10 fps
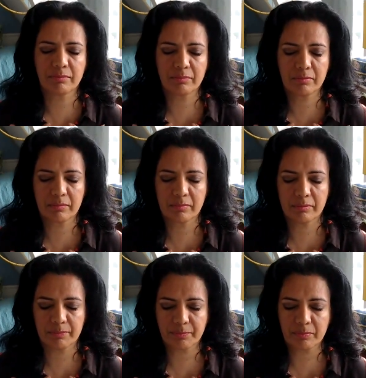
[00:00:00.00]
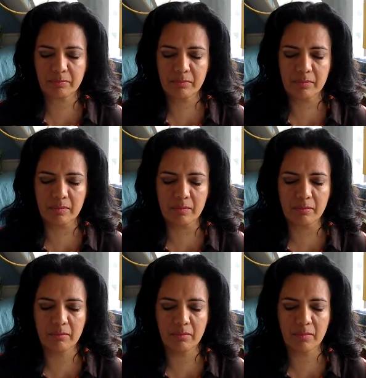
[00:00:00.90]

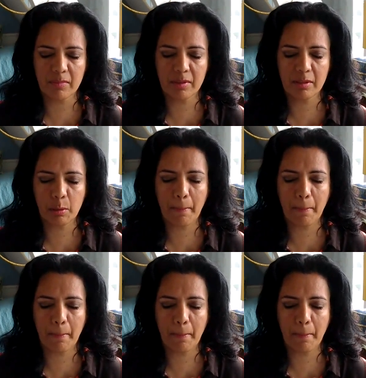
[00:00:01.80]
Nothing is said.